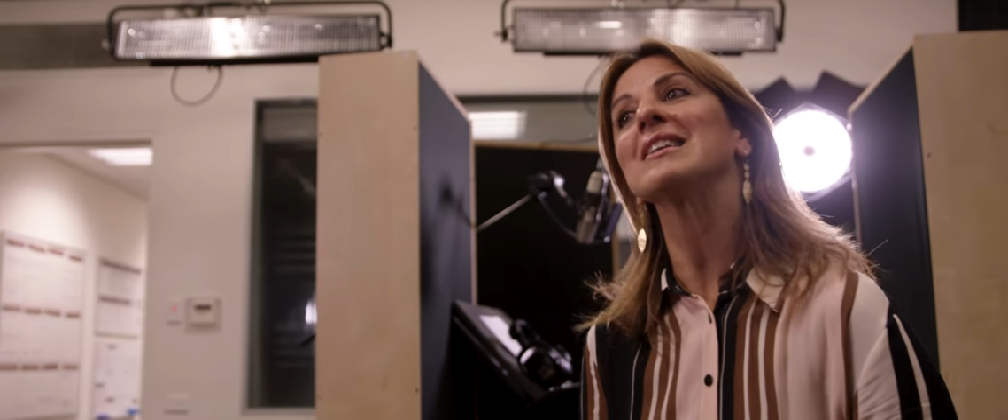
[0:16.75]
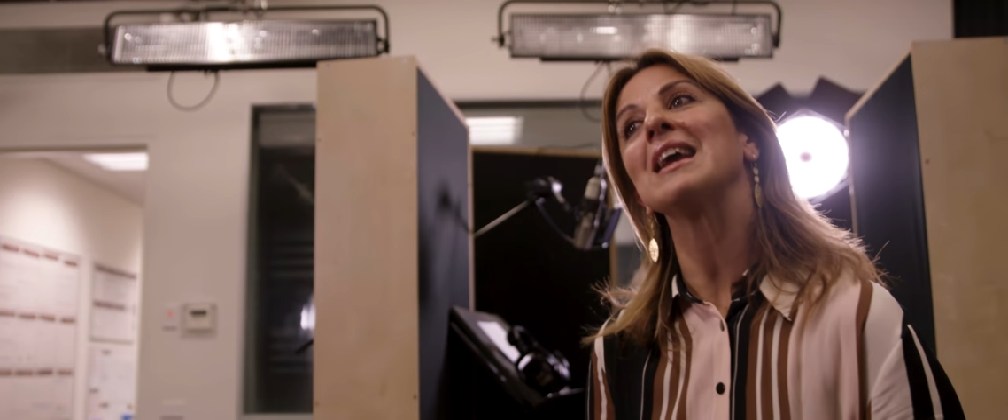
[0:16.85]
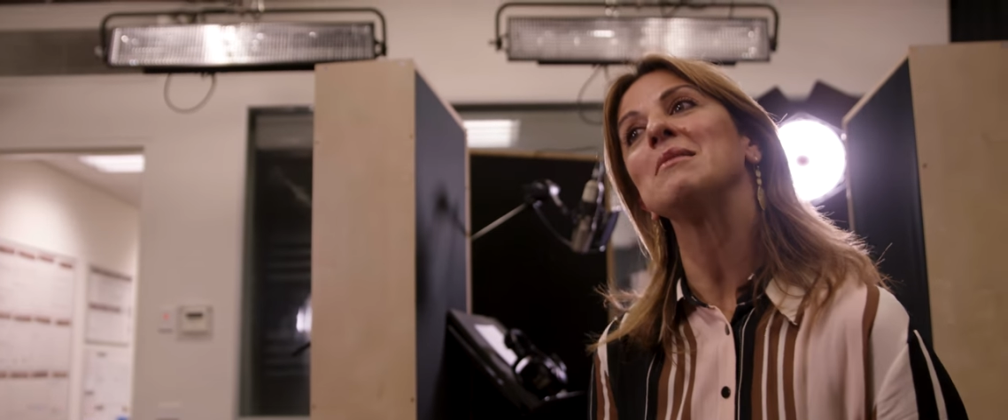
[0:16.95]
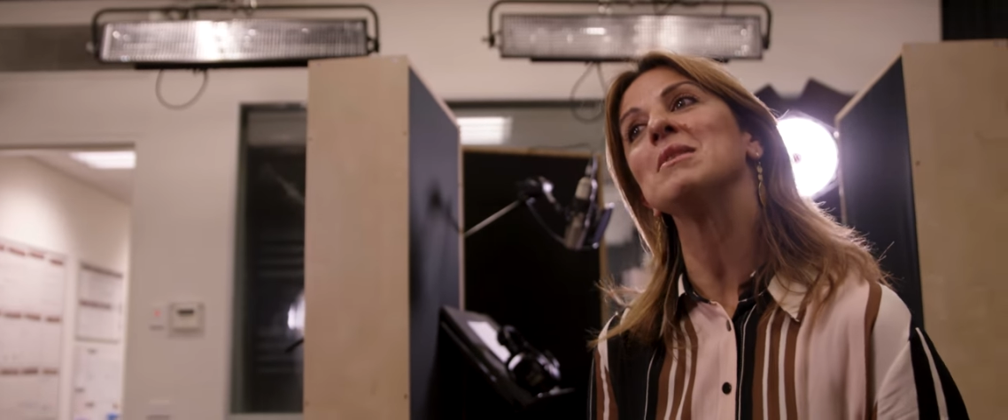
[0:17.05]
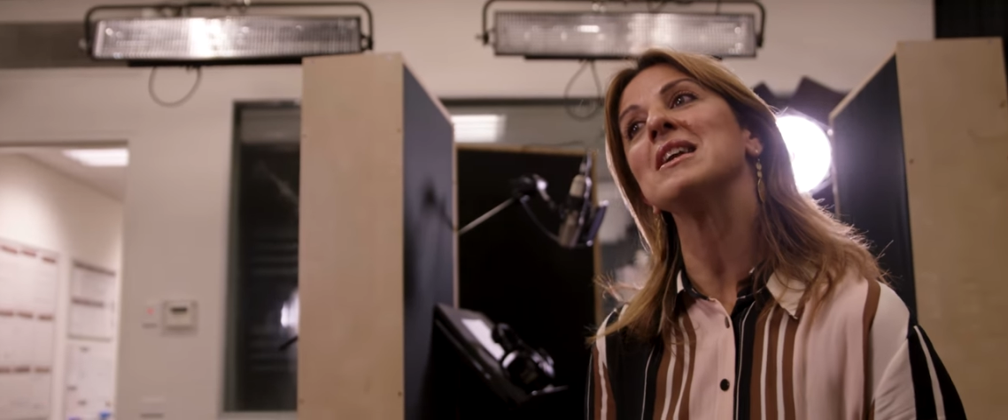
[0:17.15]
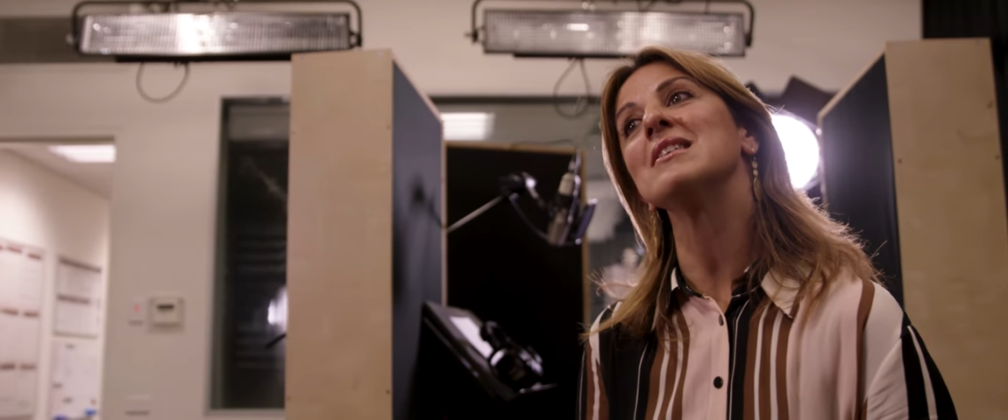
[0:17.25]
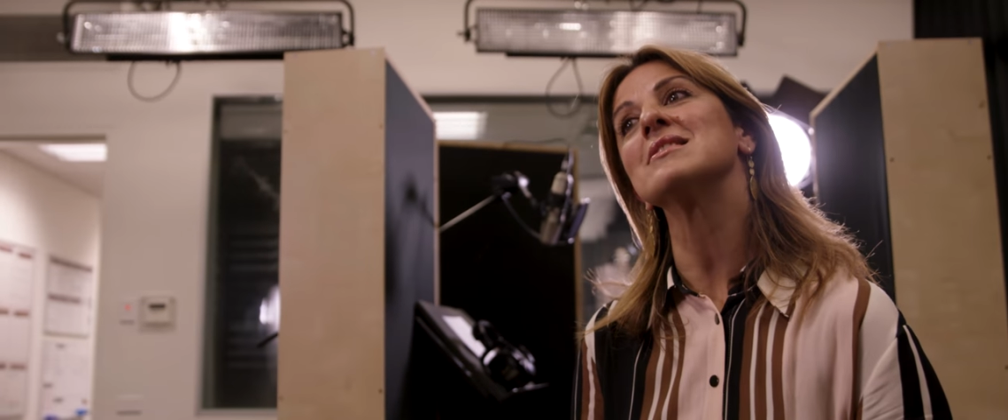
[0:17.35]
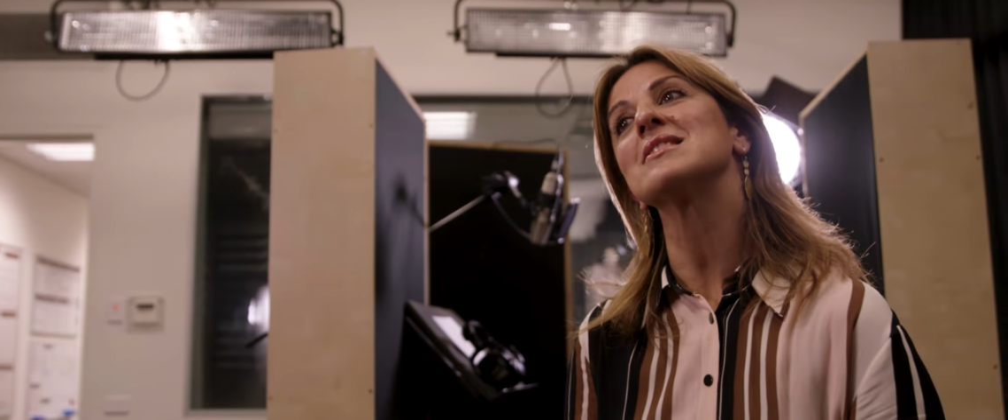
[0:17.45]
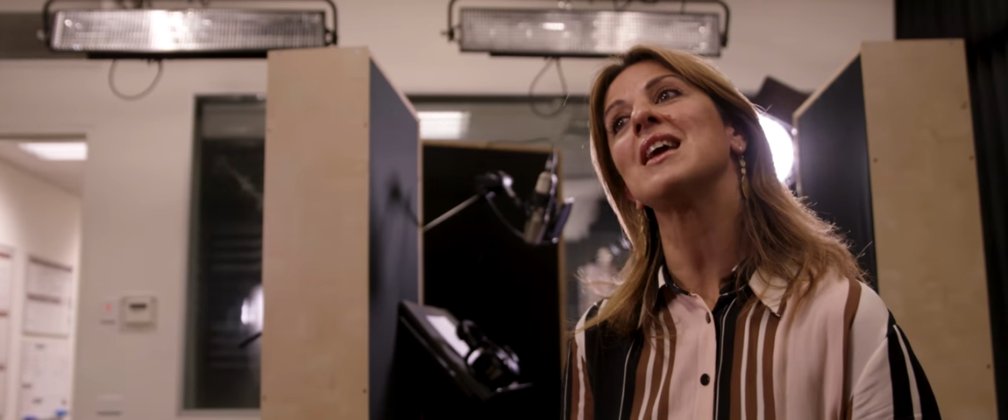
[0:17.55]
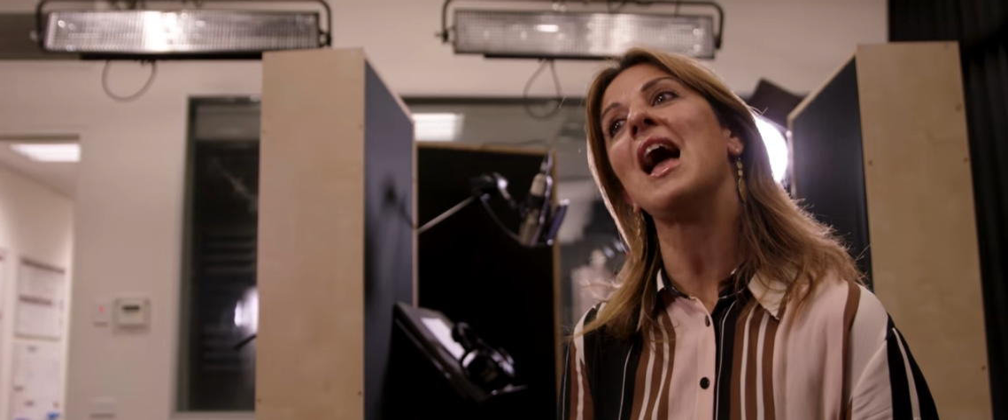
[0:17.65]
Les
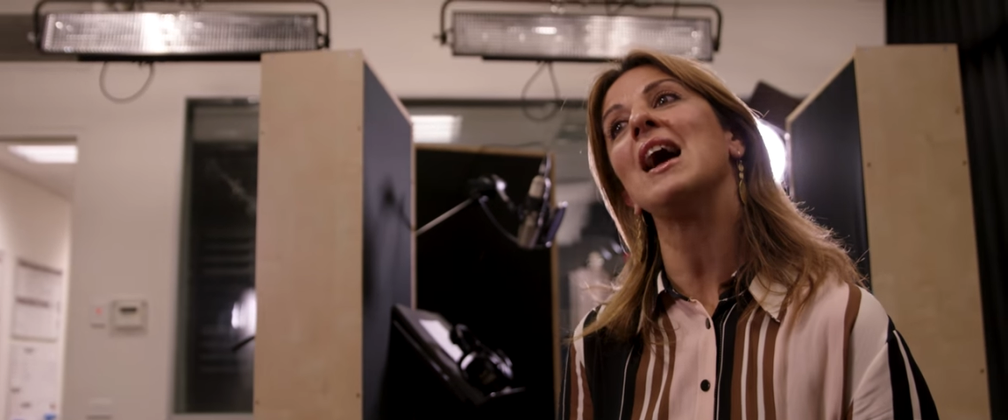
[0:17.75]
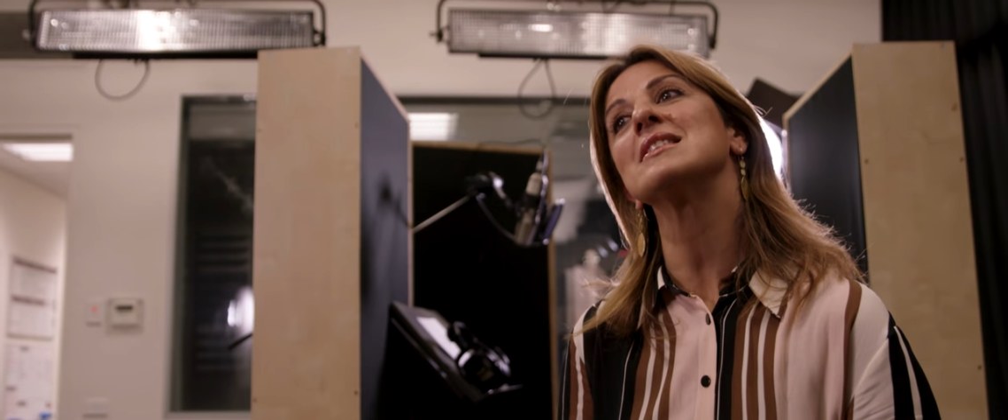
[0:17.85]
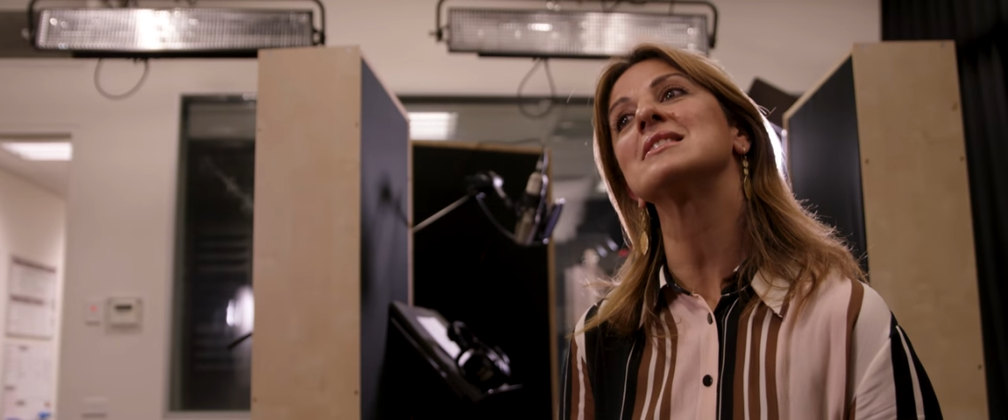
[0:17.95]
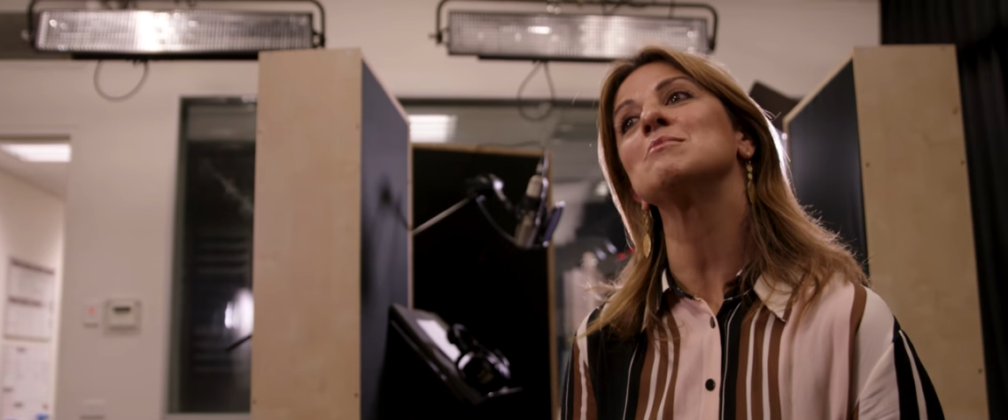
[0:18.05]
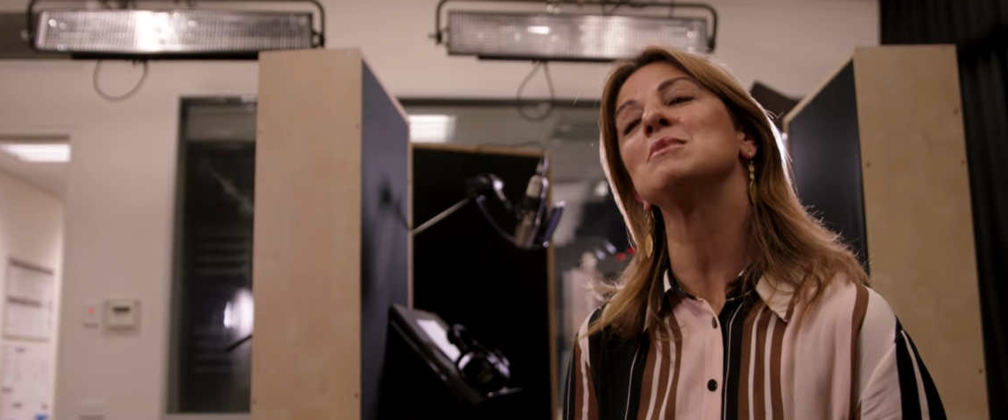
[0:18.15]
Mis, Cats,